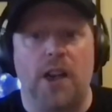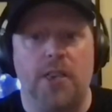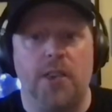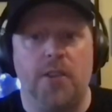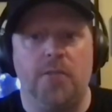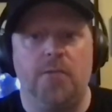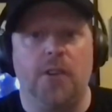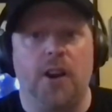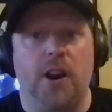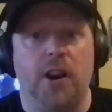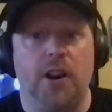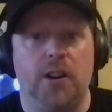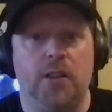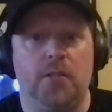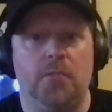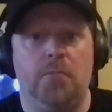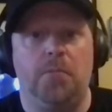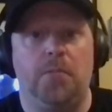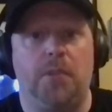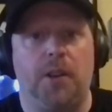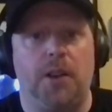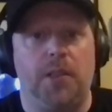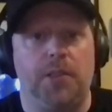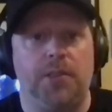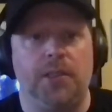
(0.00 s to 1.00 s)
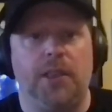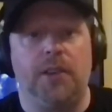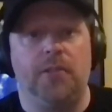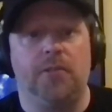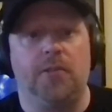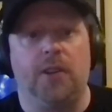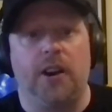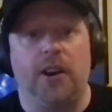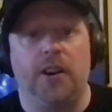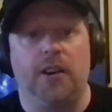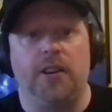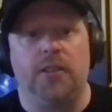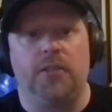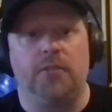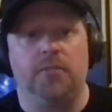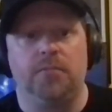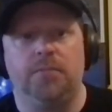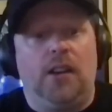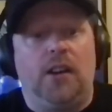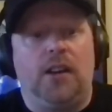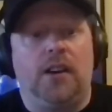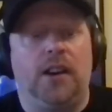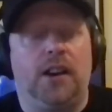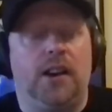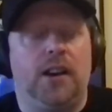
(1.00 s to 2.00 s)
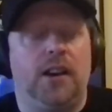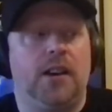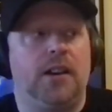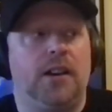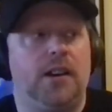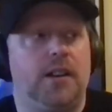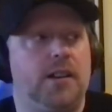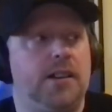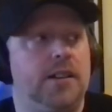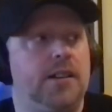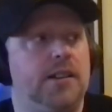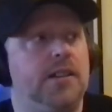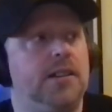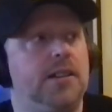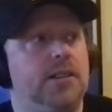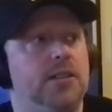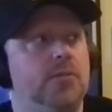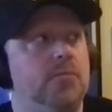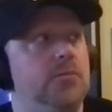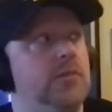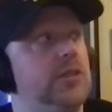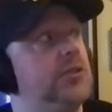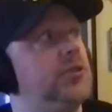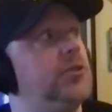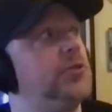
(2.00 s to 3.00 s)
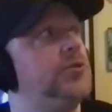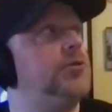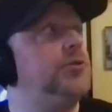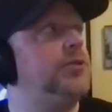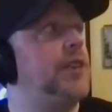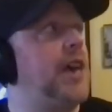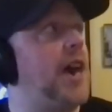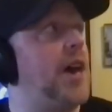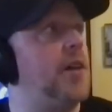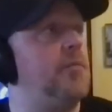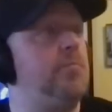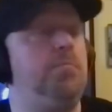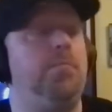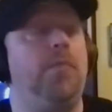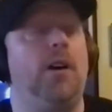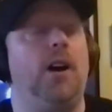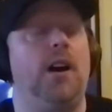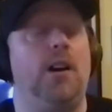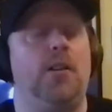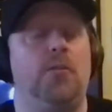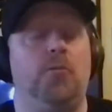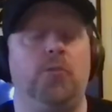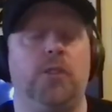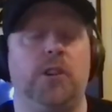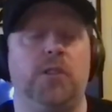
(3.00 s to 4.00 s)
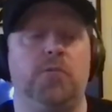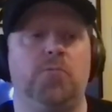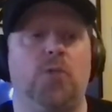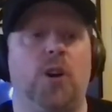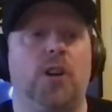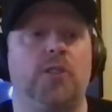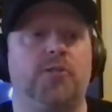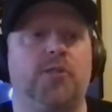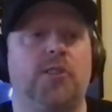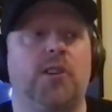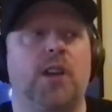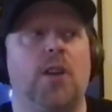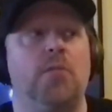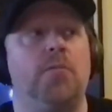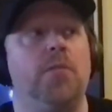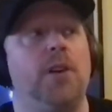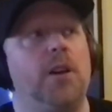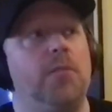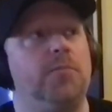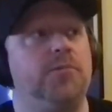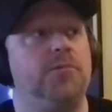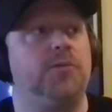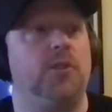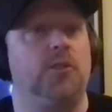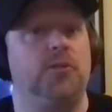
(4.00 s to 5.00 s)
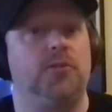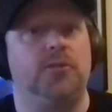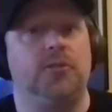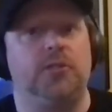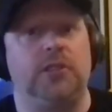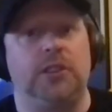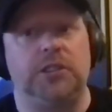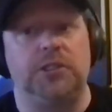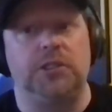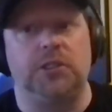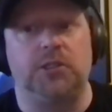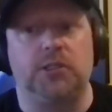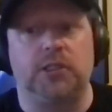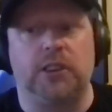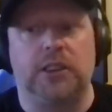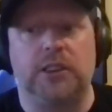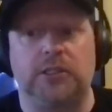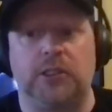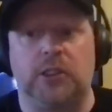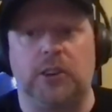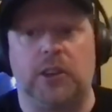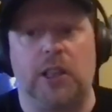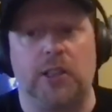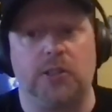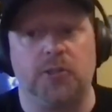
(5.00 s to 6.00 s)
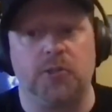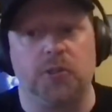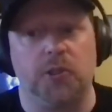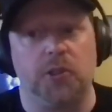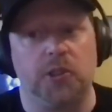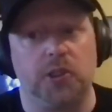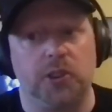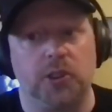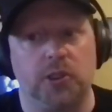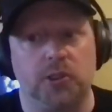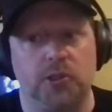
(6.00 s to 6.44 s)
they fired him, but they fired him. Which is sad, but we've watched a couple episodes of season 6, and that's really good